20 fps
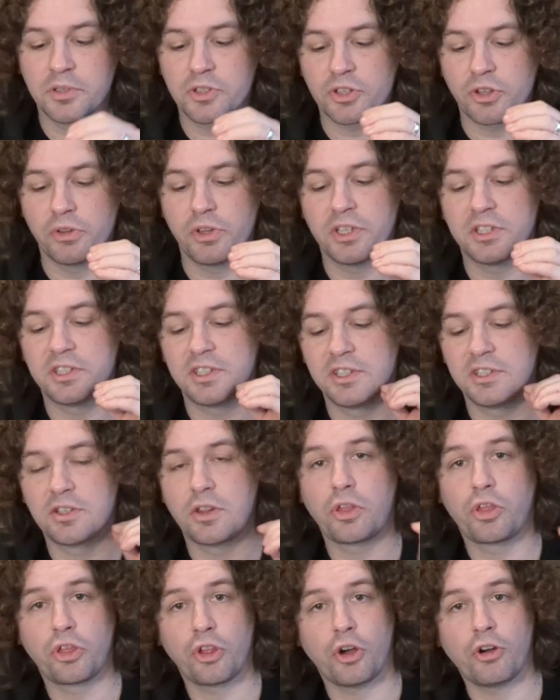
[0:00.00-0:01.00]
so this is
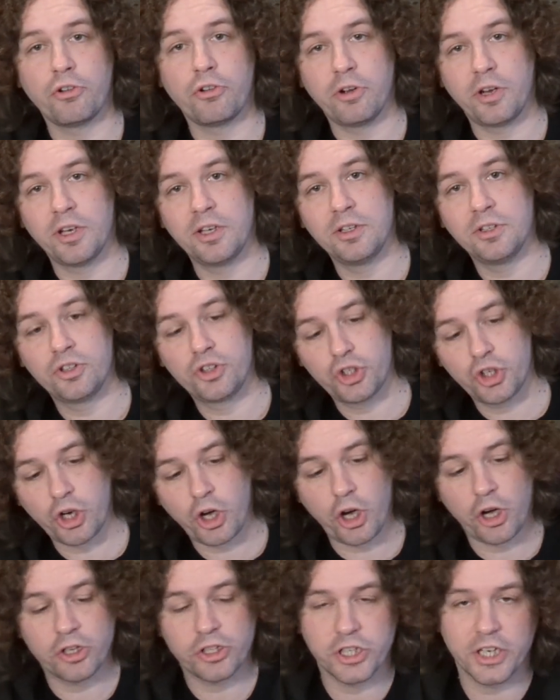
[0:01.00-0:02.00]
Thorin
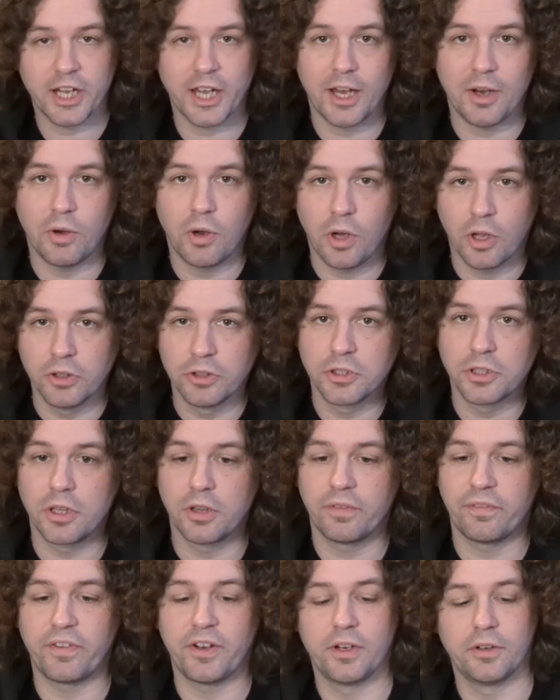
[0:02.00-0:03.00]
charging out onto the
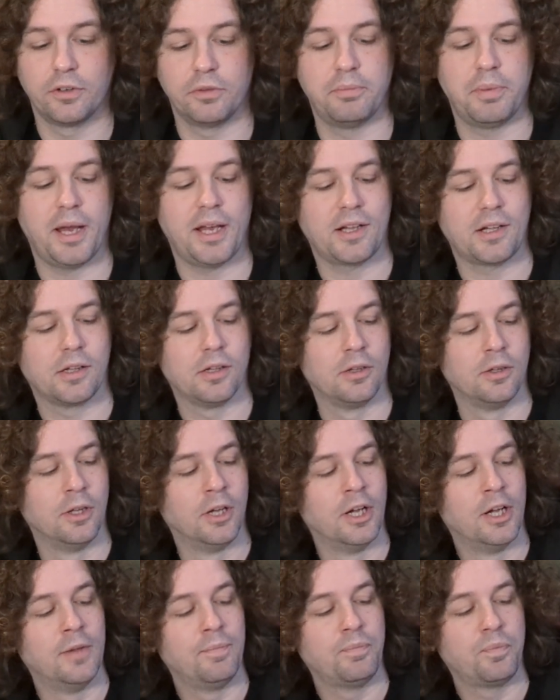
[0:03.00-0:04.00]
field of battle
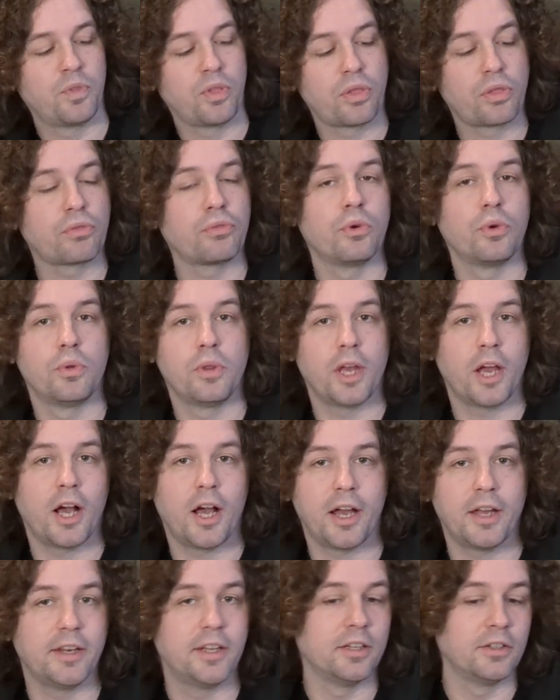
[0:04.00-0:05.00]
through the
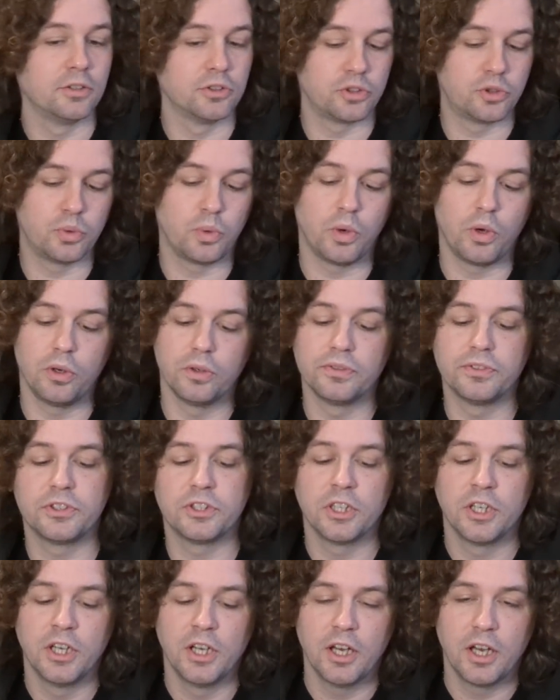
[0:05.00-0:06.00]
Iron Hills
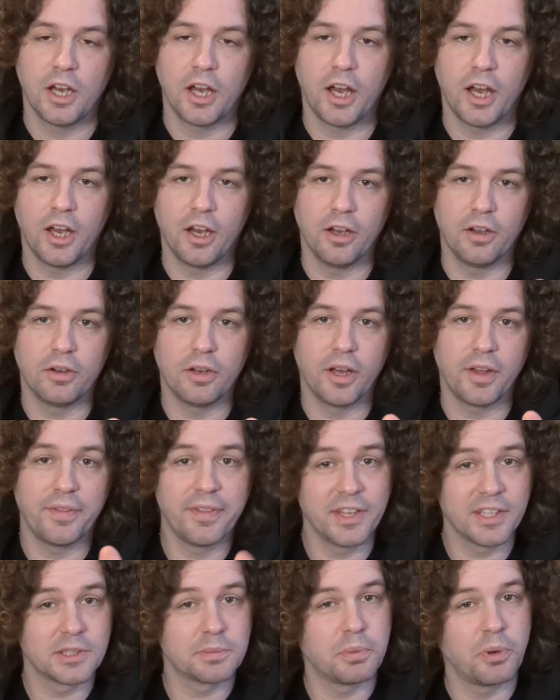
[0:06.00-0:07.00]
dwarves. At
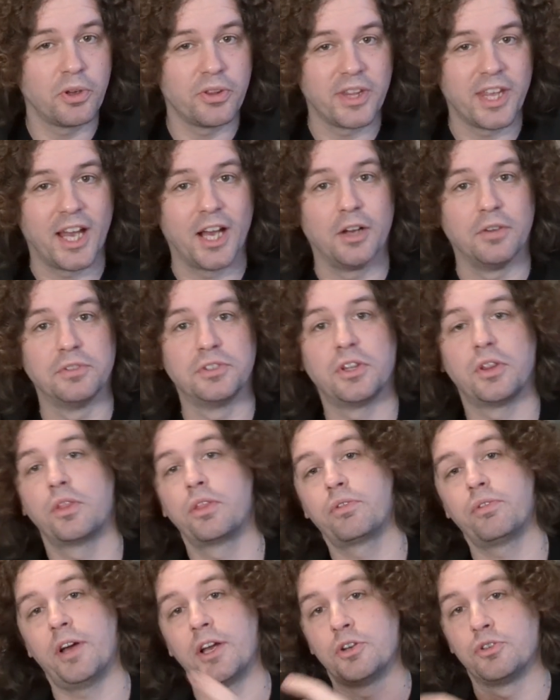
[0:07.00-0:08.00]
this point the elves and
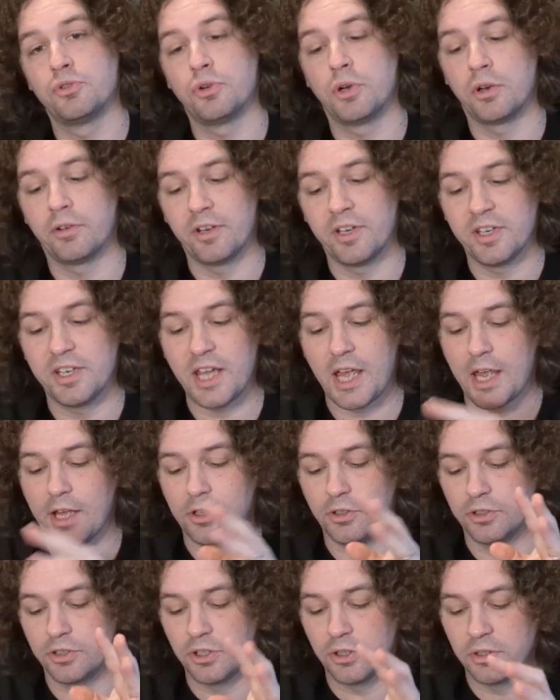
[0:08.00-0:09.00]
Thranduil are in Dale, so